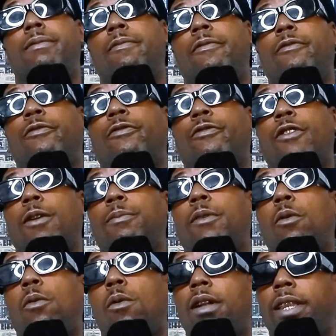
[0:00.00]
from the
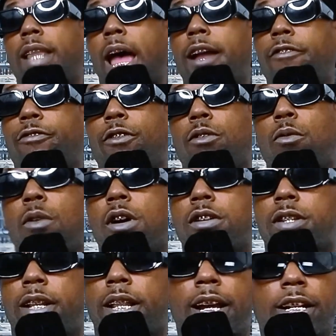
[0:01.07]
word like from the words of
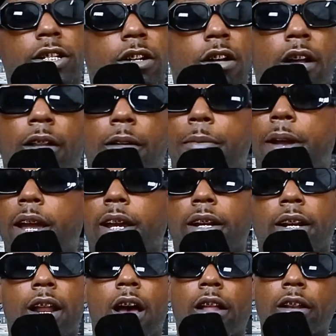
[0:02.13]
like Charlemagne and
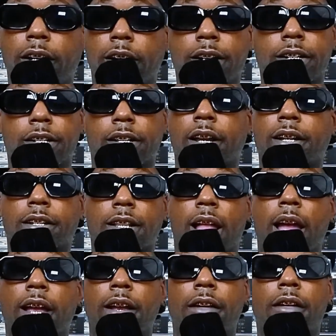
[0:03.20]
all of these niggas, like
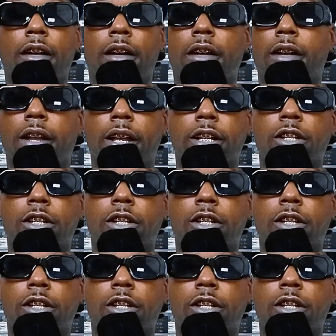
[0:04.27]
it's